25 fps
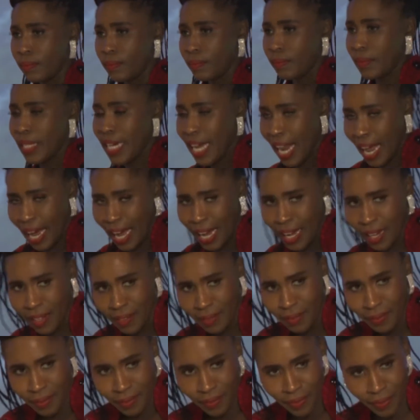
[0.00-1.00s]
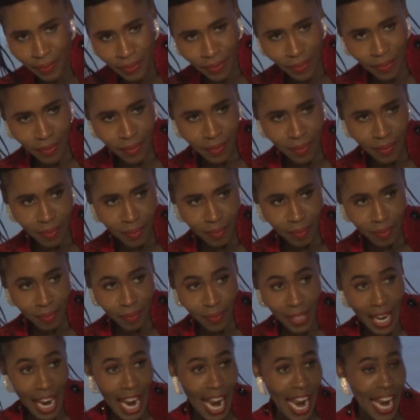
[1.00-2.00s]
ila
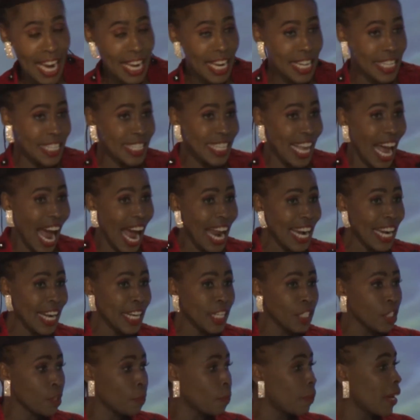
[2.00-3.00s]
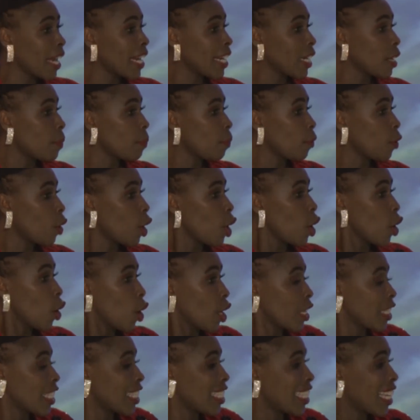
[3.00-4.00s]
and it's unexplainable
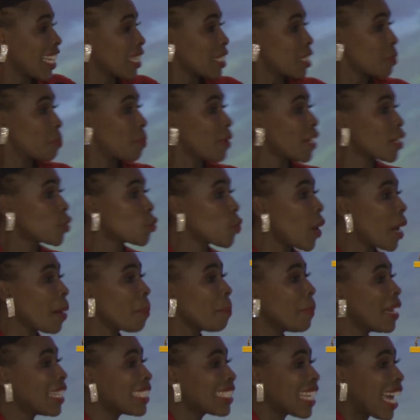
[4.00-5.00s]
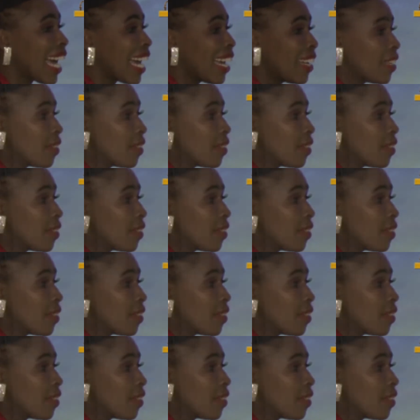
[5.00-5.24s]
because it's a spiritual matter